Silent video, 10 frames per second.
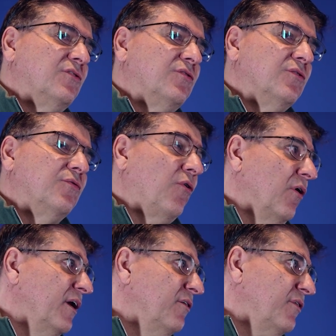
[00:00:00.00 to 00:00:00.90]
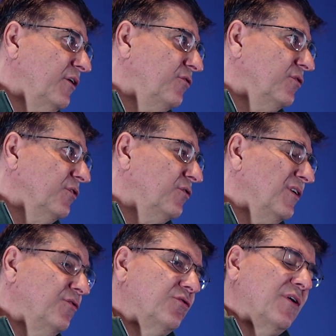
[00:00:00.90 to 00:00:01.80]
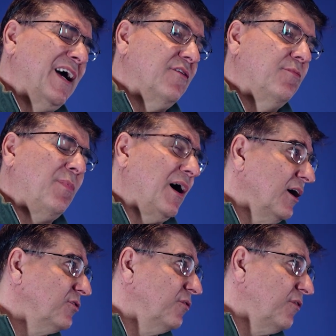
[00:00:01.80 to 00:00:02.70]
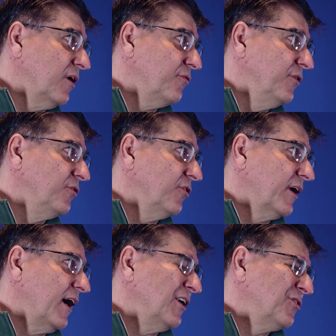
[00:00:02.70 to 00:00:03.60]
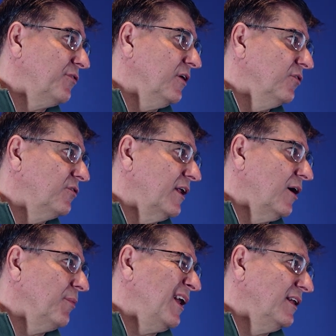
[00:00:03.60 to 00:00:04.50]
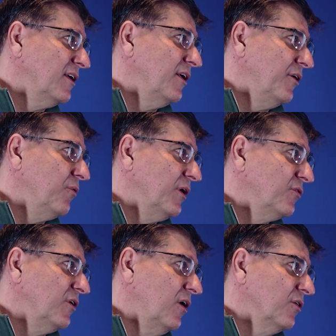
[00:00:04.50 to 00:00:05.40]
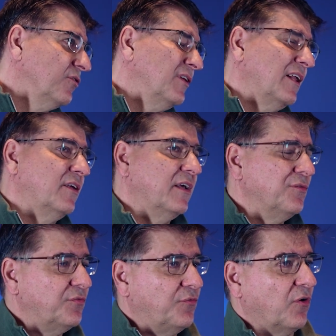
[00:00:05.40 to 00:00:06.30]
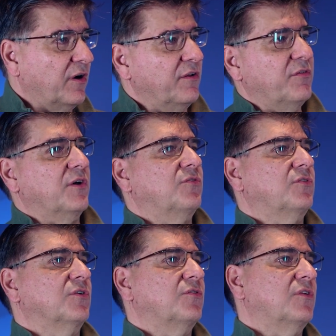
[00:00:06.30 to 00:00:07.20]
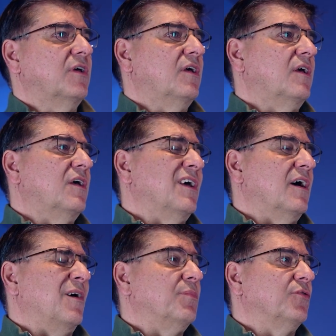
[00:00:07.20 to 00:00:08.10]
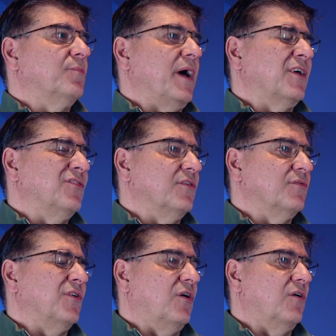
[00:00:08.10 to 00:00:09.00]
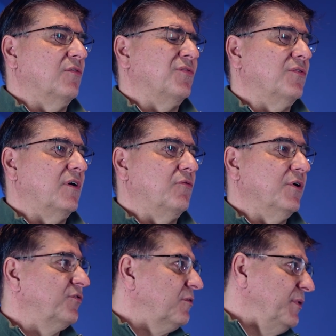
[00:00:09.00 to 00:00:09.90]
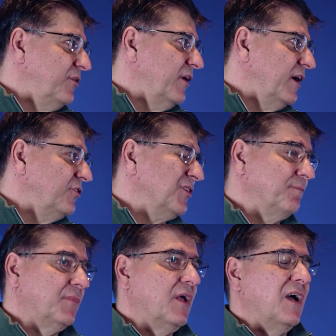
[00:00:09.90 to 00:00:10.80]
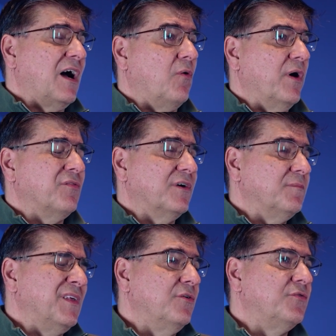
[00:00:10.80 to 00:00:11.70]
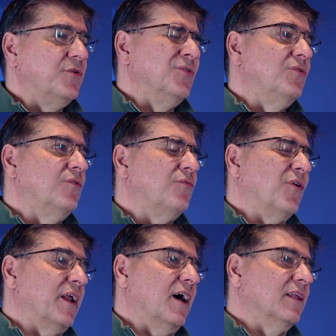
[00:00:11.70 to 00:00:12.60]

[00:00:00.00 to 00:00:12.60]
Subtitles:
to foreign investors is to have part of our future cash flows denominated in US dollars. That gives foreign investors a perspective of risk mitigation. However, if you, for the